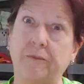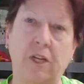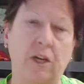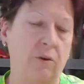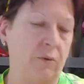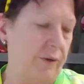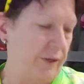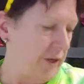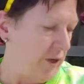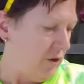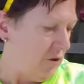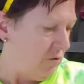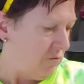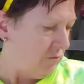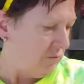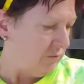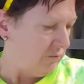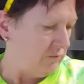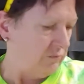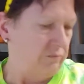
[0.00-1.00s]
There you go.
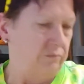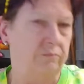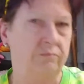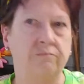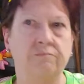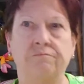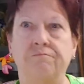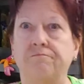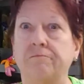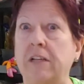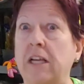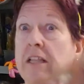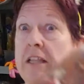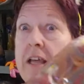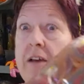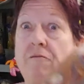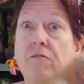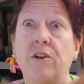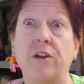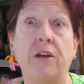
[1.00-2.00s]

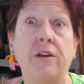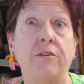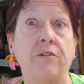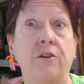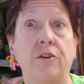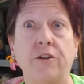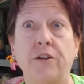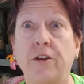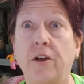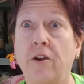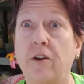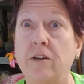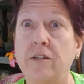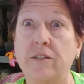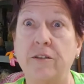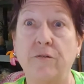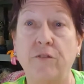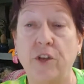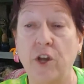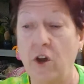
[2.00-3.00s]
1,100
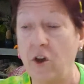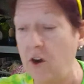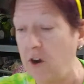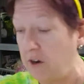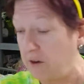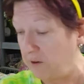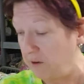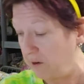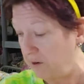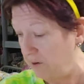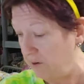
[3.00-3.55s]
yards of yarn.